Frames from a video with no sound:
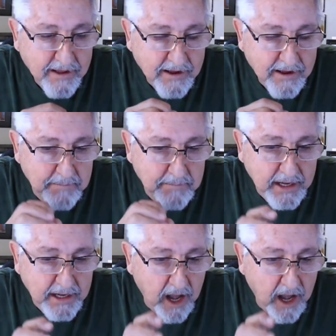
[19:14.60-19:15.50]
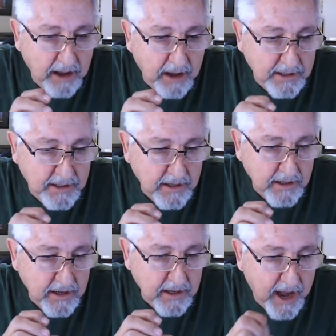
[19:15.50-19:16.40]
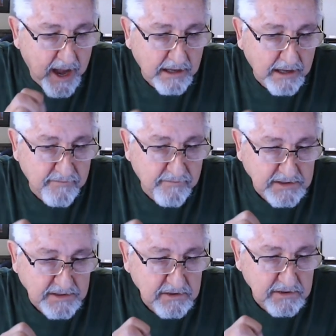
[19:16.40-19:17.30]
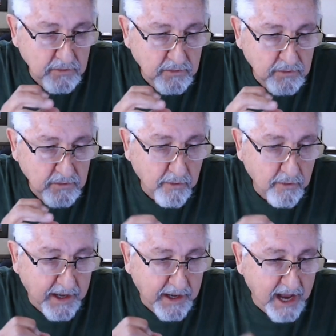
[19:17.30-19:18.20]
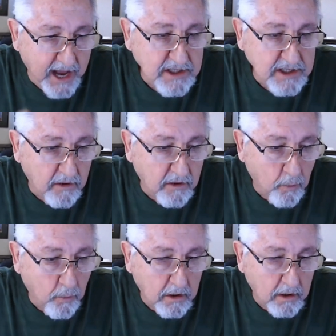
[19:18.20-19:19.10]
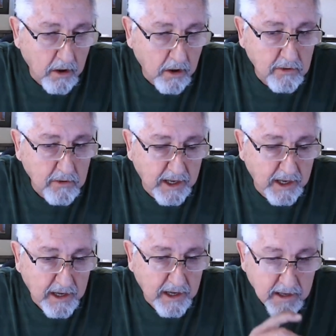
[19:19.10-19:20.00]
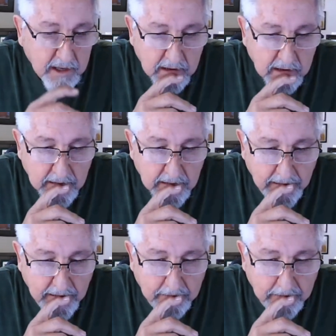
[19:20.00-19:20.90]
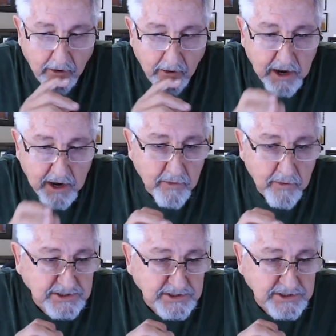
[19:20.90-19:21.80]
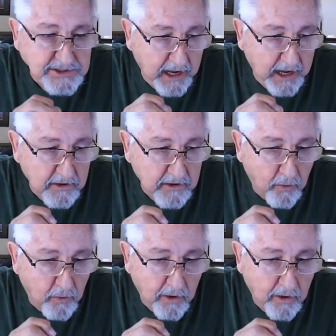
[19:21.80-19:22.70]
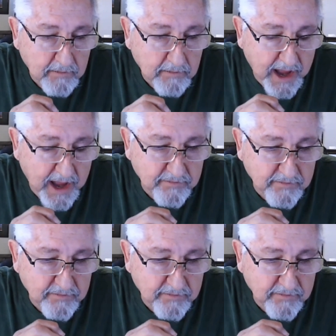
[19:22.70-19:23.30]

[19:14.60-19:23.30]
many climate activists who are doing excellent work locally are undereducated or have